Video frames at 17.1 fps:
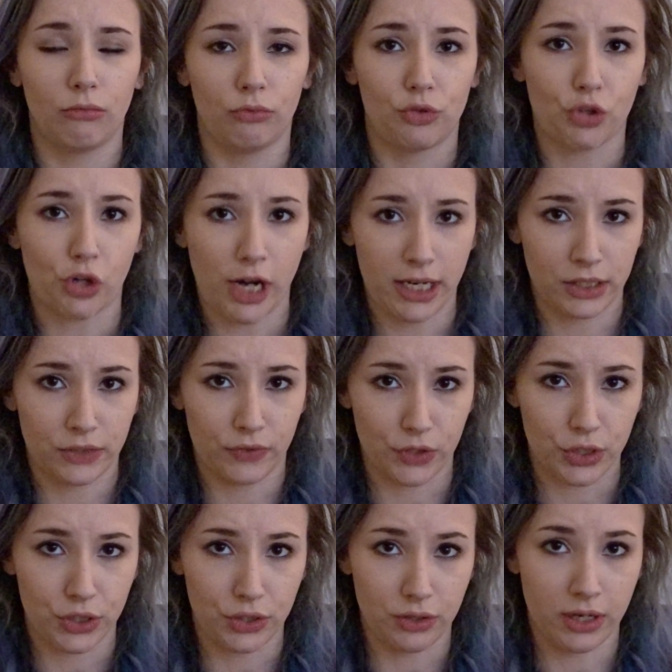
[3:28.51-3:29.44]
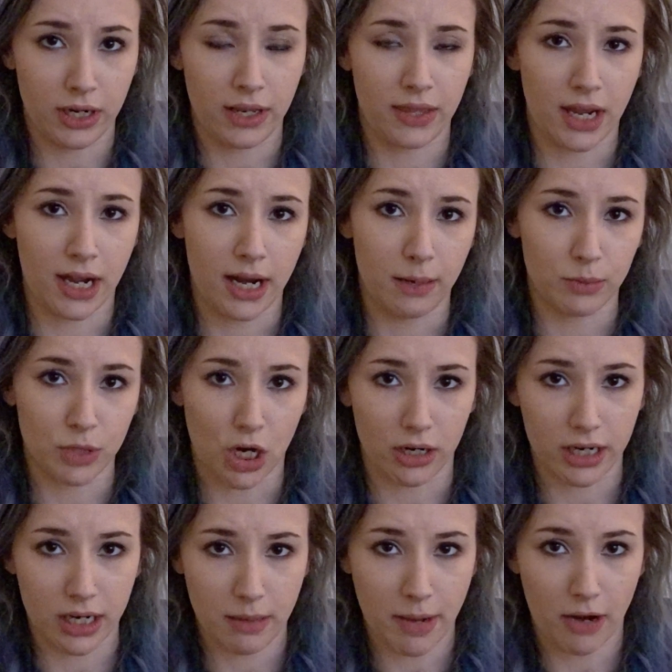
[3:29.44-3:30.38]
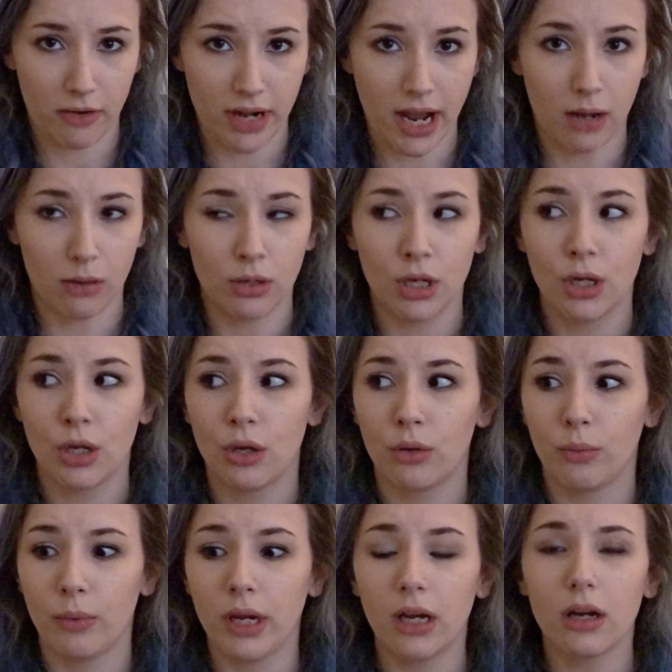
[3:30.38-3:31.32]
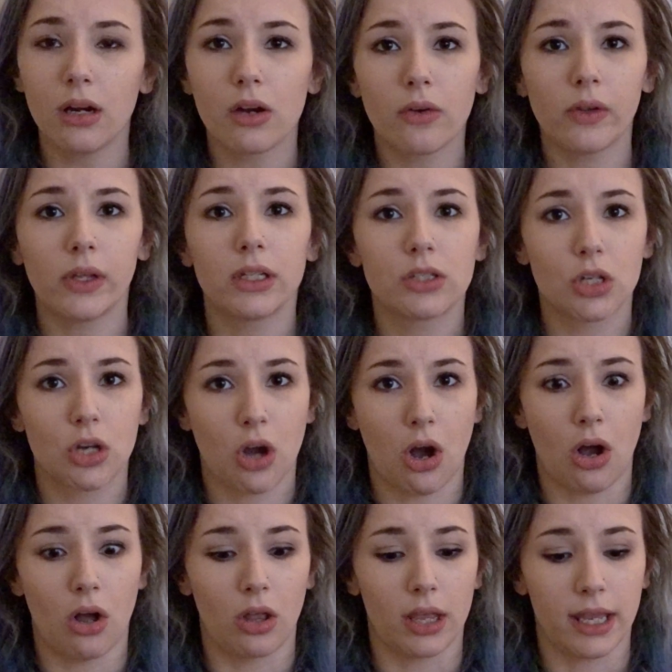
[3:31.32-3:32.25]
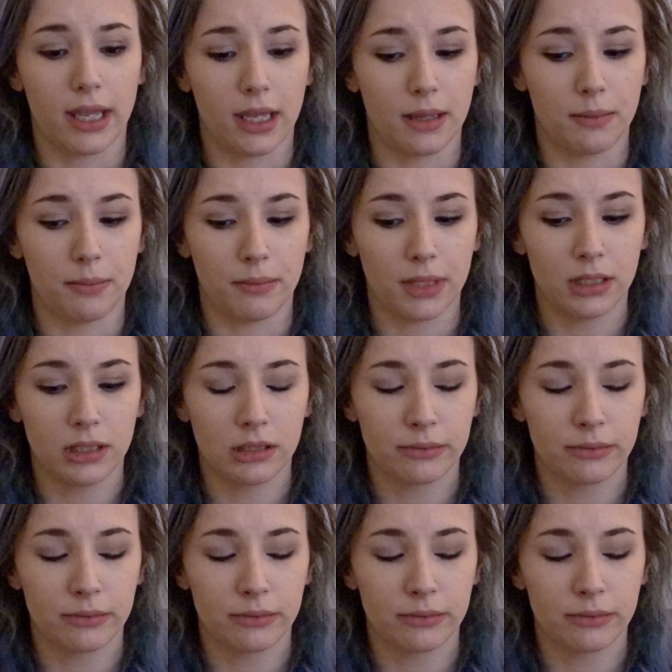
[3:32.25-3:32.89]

transfer student that I am talking about now. We're going to call him